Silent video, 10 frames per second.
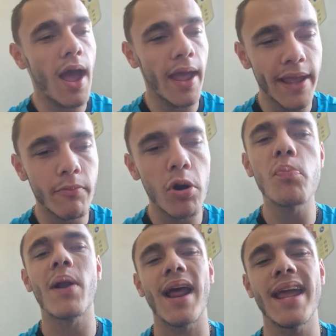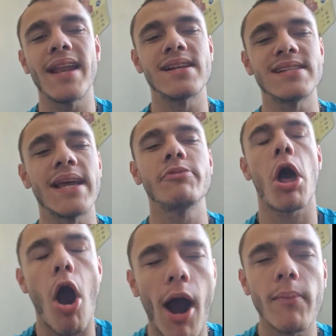He will play in the team
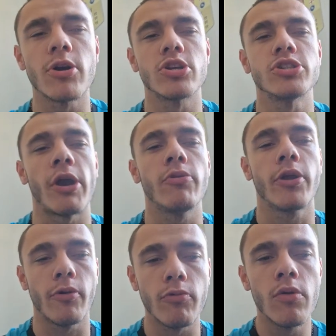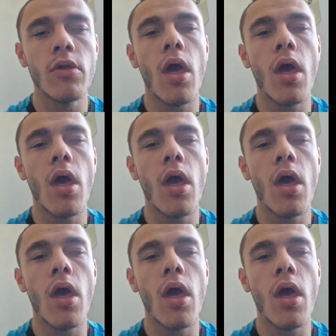that I'm going to show you.